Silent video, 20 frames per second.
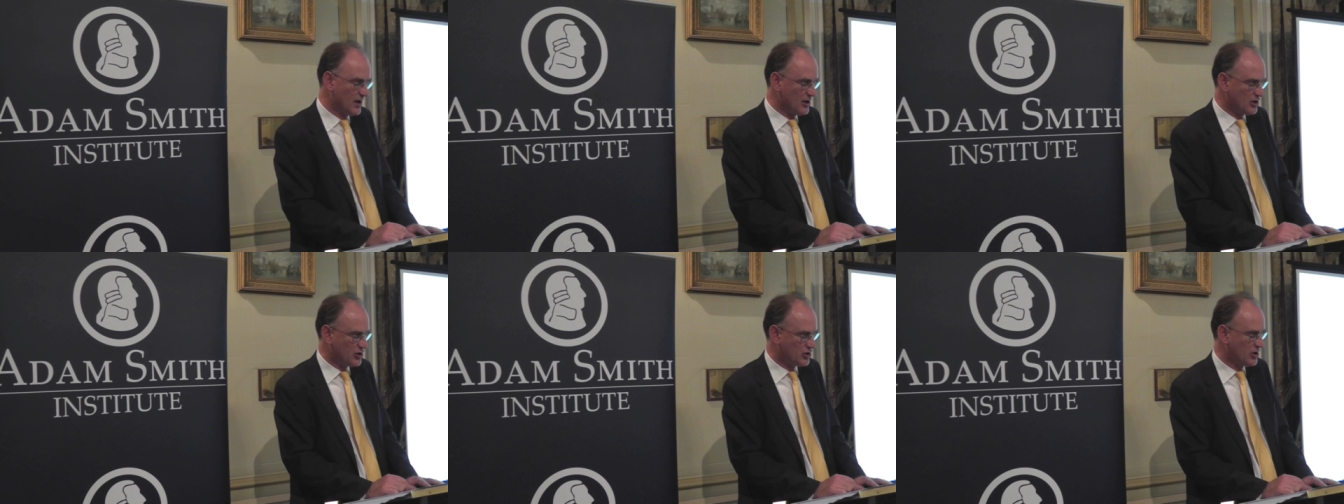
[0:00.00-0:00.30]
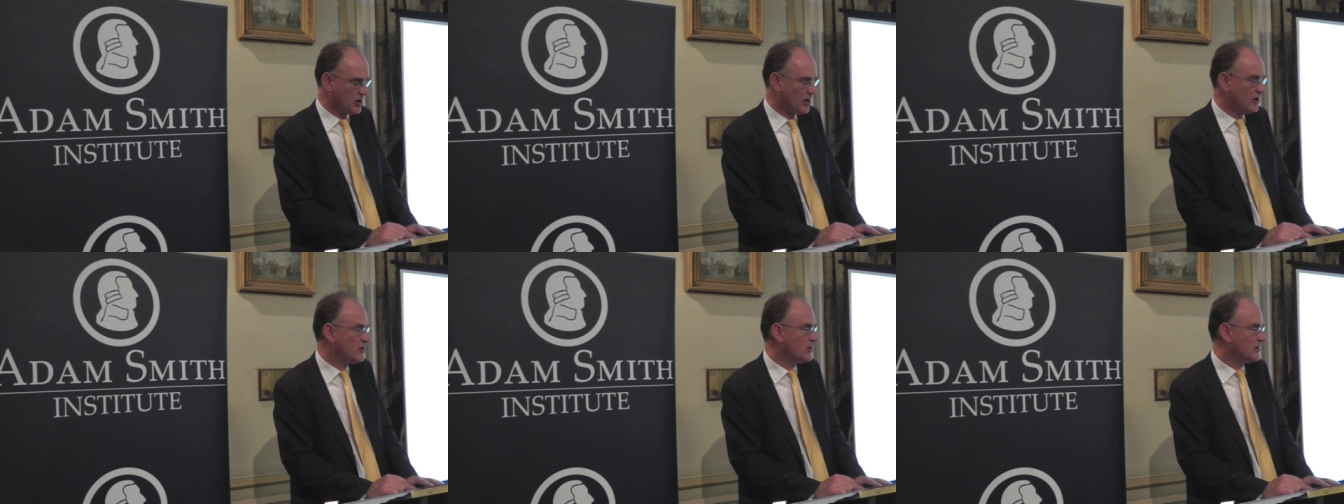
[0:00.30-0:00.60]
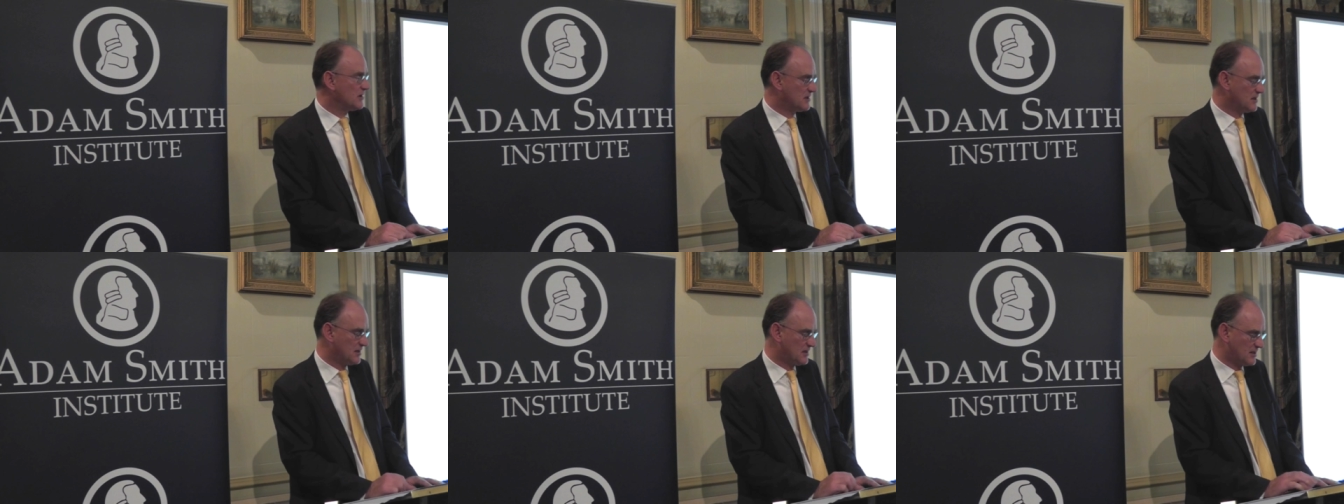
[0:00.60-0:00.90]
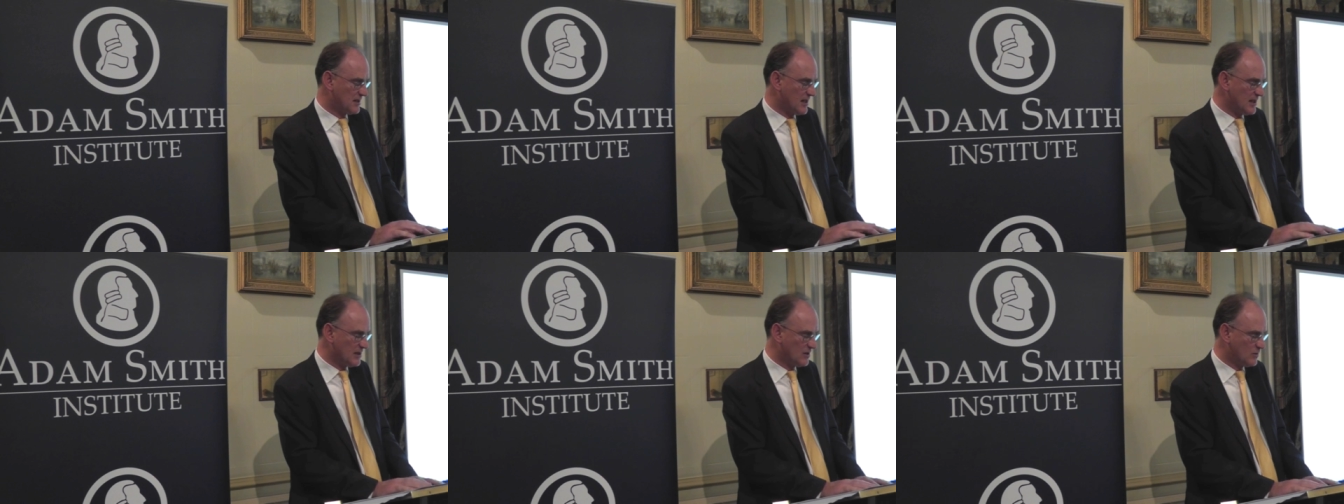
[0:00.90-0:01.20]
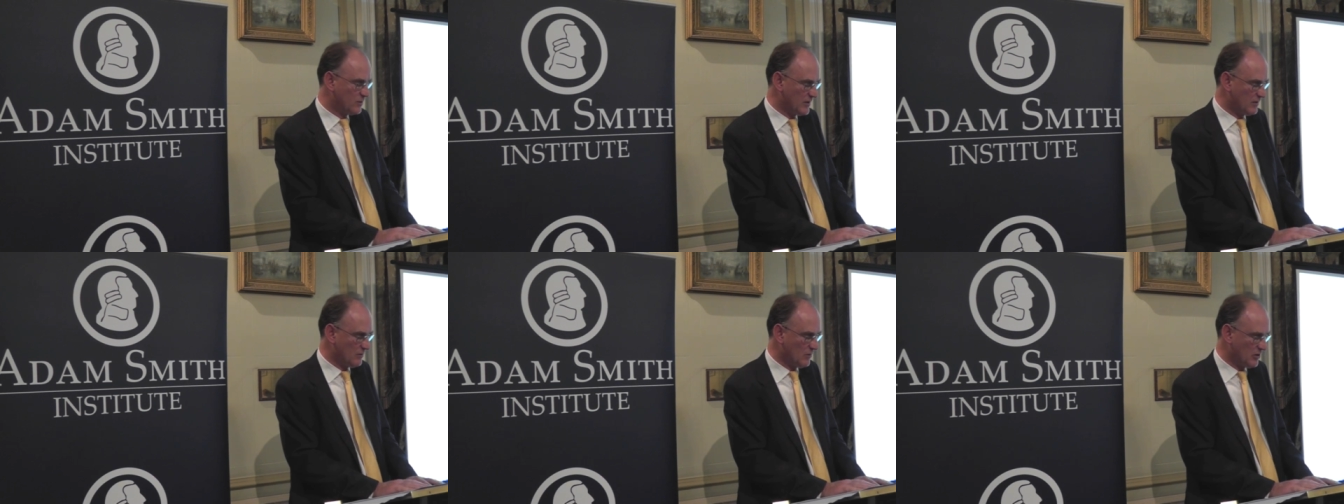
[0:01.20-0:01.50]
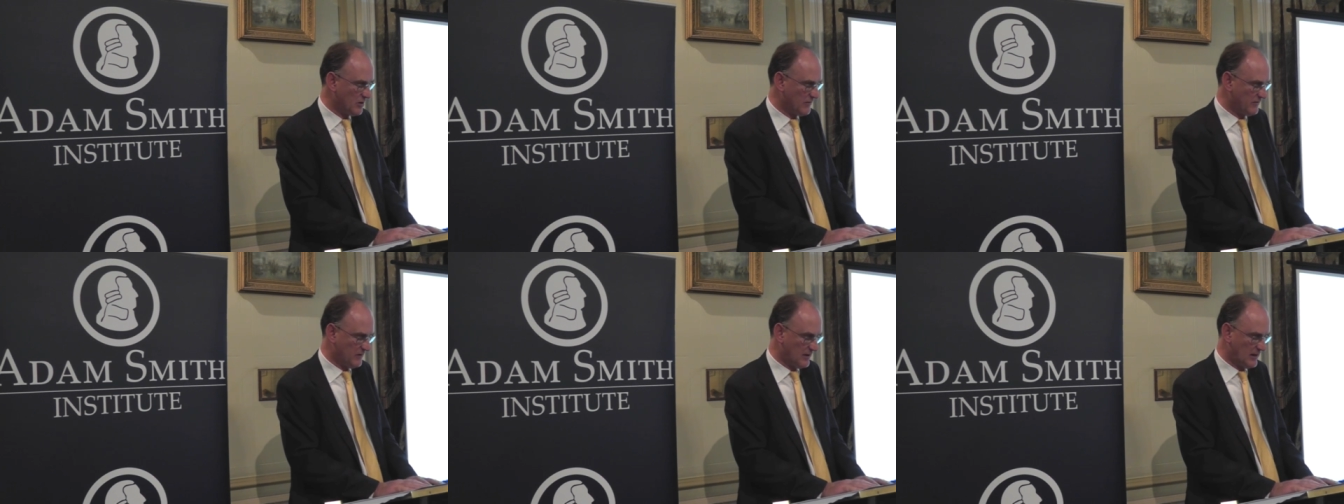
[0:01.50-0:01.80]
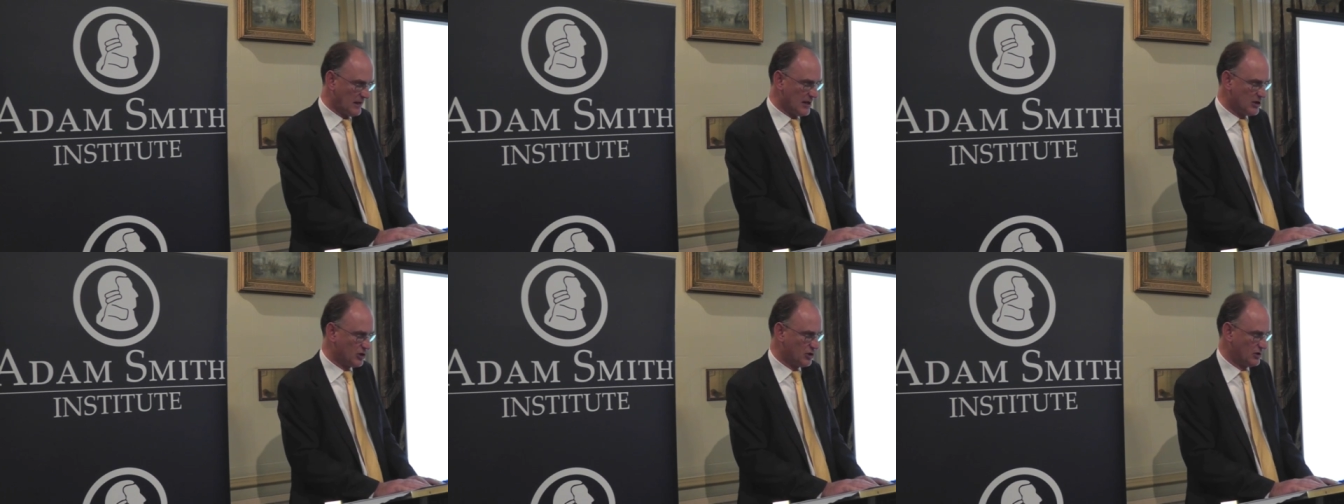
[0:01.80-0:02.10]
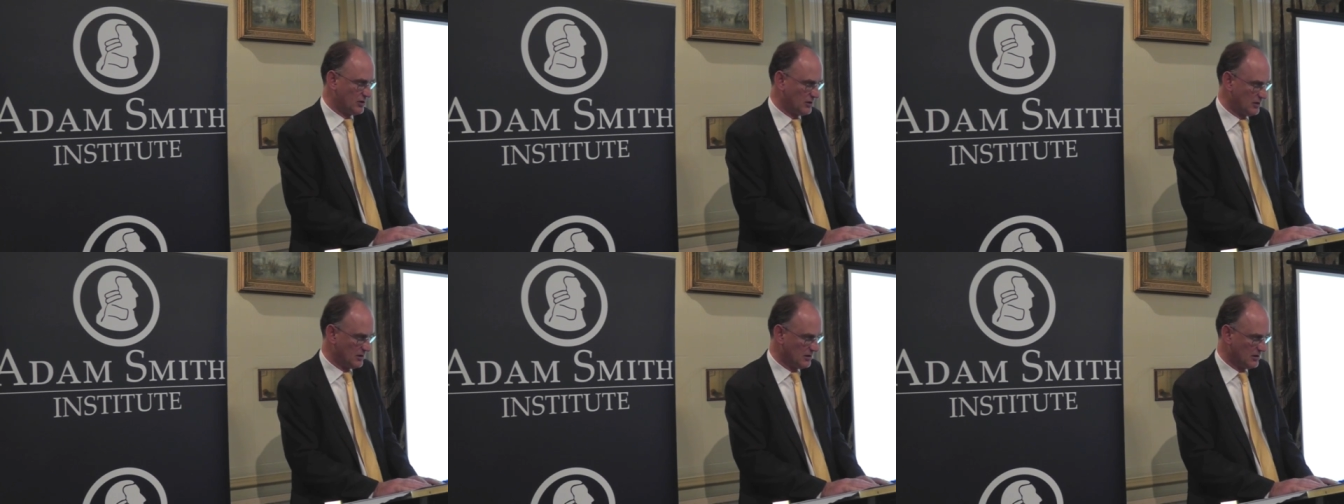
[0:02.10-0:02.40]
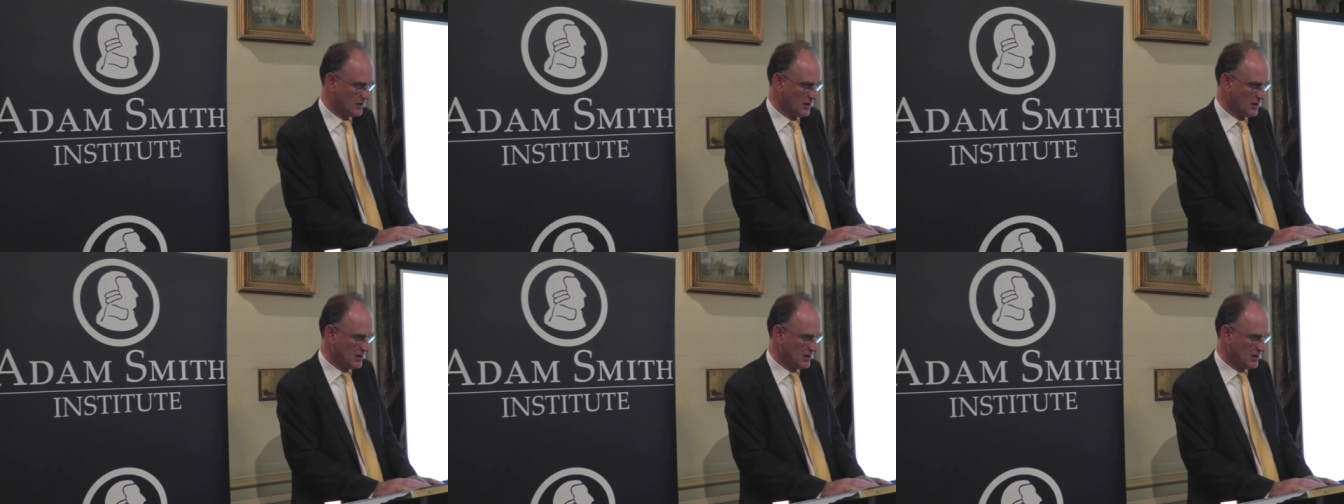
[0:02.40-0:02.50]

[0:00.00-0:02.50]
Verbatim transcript: show descent with modification,